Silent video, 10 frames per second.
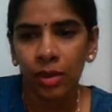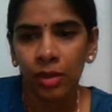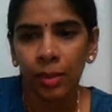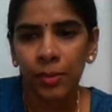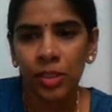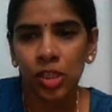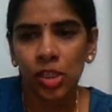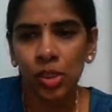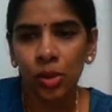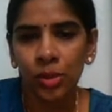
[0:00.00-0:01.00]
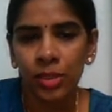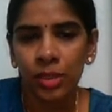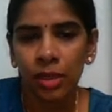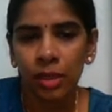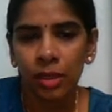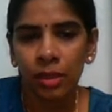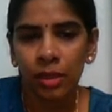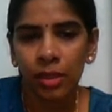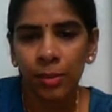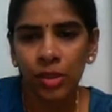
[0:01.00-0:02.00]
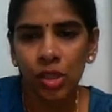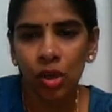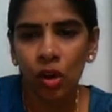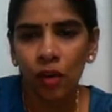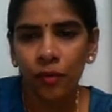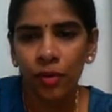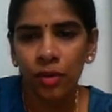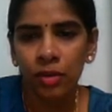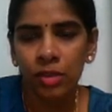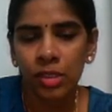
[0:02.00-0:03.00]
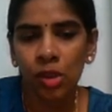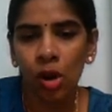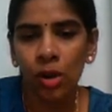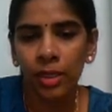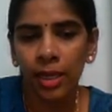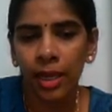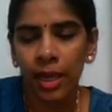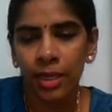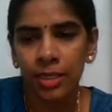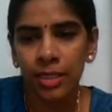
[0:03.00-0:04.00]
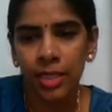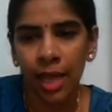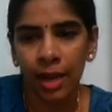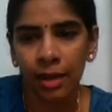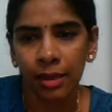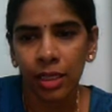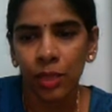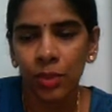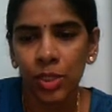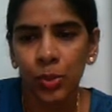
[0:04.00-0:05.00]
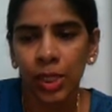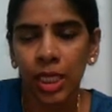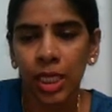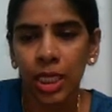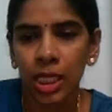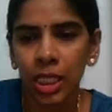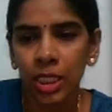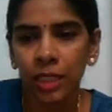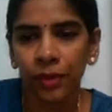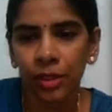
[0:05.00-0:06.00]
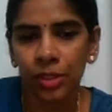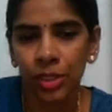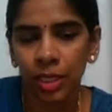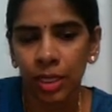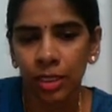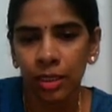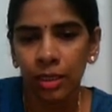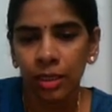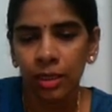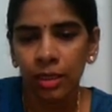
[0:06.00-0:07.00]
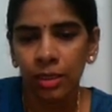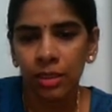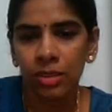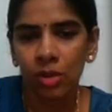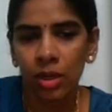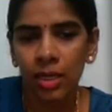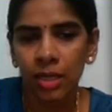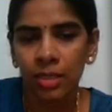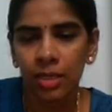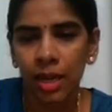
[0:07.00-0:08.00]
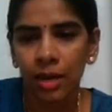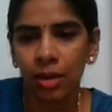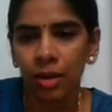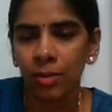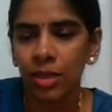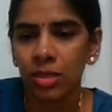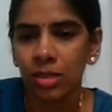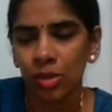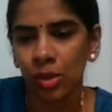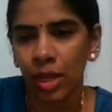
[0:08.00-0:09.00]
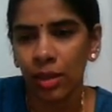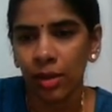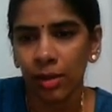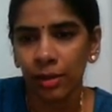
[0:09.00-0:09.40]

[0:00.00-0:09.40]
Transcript: The picture shows the mixture of salt and sand, in which we can clearly differentiate the salt and sand are mixed together.